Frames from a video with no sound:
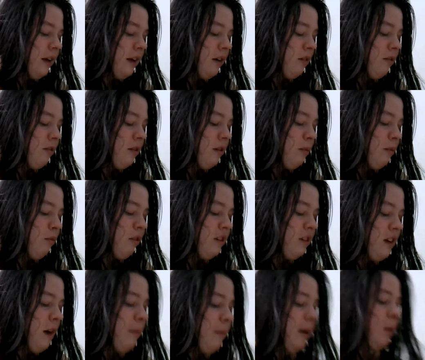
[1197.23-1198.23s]
or the more
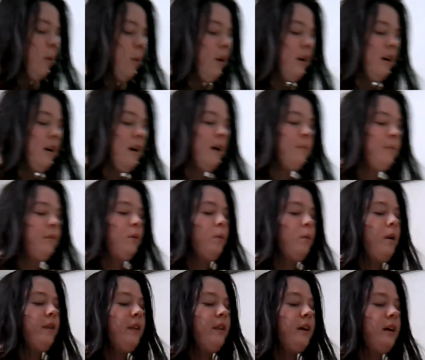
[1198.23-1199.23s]
dominant one, and I'm the
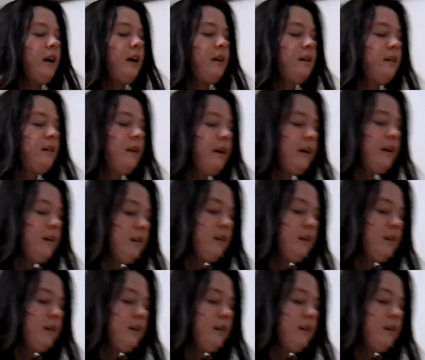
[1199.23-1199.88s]
one that kind of like